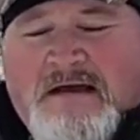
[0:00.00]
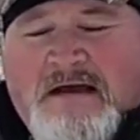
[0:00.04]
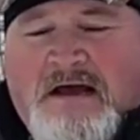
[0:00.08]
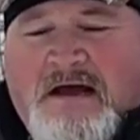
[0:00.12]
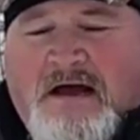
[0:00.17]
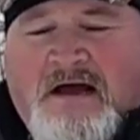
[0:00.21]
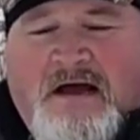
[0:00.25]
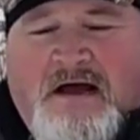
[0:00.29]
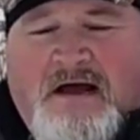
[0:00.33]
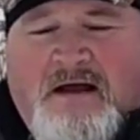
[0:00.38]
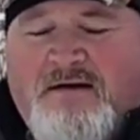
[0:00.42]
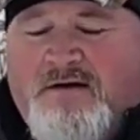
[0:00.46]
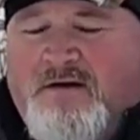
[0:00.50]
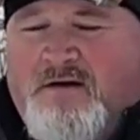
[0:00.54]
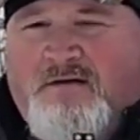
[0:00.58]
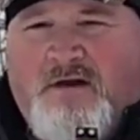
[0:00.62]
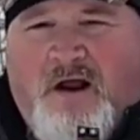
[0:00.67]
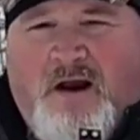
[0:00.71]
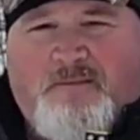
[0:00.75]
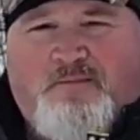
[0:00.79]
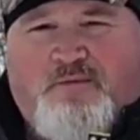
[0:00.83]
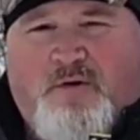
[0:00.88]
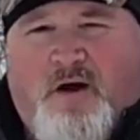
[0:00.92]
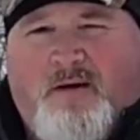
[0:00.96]
Uh,
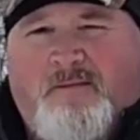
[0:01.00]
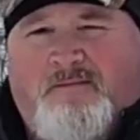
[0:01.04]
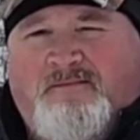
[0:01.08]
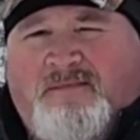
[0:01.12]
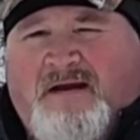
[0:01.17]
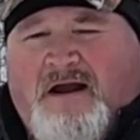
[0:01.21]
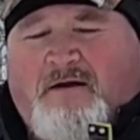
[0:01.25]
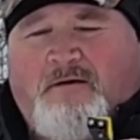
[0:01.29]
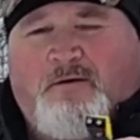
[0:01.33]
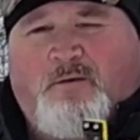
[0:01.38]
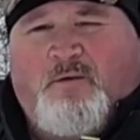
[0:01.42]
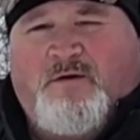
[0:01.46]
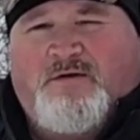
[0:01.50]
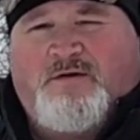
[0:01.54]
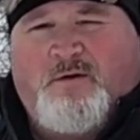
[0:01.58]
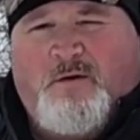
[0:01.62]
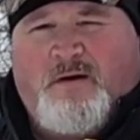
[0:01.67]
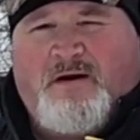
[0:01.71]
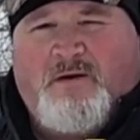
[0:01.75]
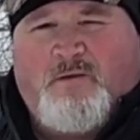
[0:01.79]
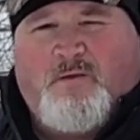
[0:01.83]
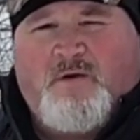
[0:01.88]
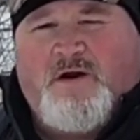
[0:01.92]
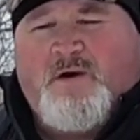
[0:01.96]
not a problem. Carry it with you
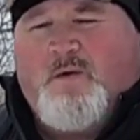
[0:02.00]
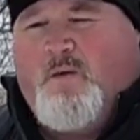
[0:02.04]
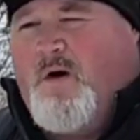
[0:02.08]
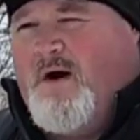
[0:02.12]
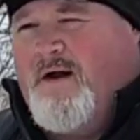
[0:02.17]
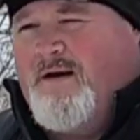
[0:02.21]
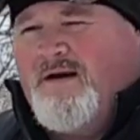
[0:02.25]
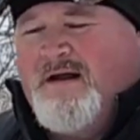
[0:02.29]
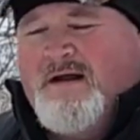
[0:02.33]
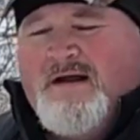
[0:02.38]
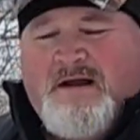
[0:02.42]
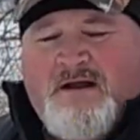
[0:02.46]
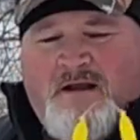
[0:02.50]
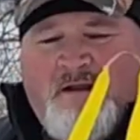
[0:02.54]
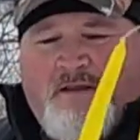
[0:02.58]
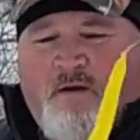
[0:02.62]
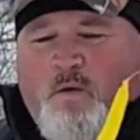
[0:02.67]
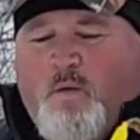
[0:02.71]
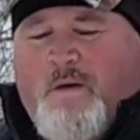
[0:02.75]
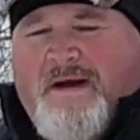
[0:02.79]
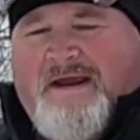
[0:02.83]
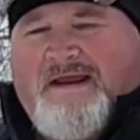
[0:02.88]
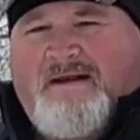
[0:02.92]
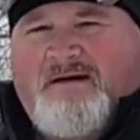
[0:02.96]
anywhere you want. The
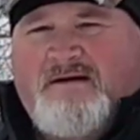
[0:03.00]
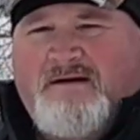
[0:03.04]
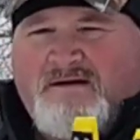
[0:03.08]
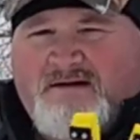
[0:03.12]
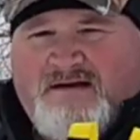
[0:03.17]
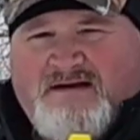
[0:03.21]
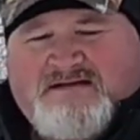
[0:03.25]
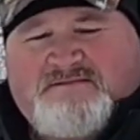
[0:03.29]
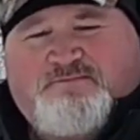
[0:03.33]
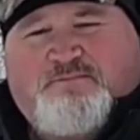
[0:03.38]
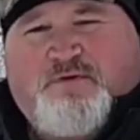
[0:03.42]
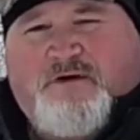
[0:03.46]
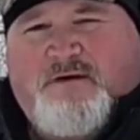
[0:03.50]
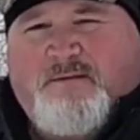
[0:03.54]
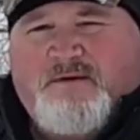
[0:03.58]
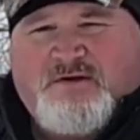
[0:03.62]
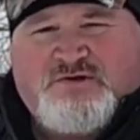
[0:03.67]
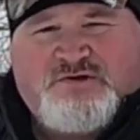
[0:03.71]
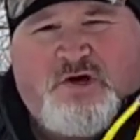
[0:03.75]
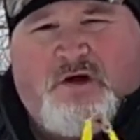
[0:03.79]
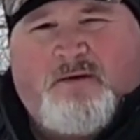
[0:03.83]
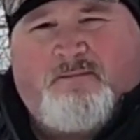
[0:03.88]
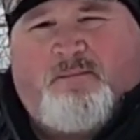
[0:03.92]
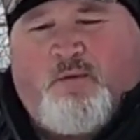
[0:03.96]
weight is pretty
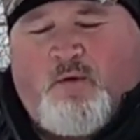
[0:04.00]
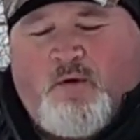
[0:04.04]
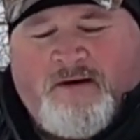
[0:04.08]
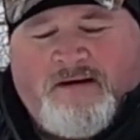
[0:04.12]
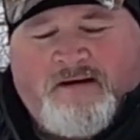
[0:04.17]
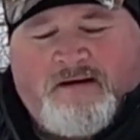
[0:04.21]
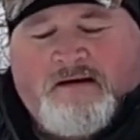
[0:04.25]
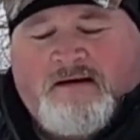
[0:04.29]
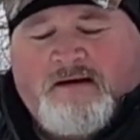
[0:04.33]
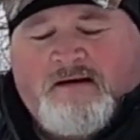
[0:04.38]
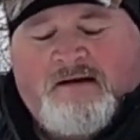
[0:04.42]
much on point.